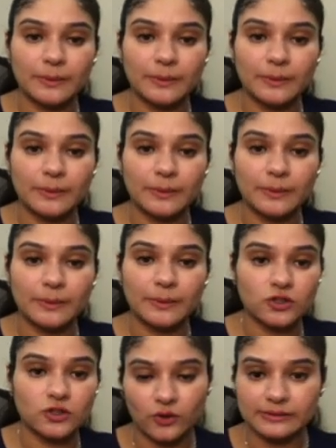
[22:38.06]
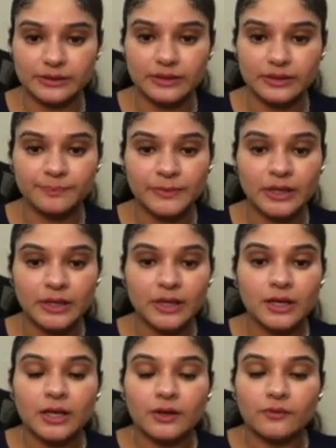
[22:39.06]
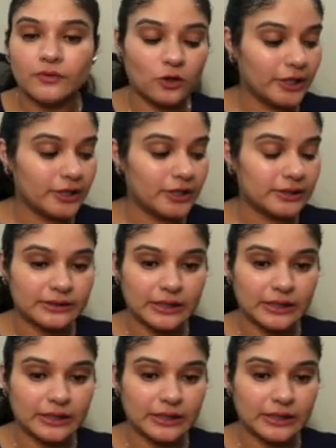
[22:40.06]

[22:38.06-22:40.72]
of nitric acid. We already discussed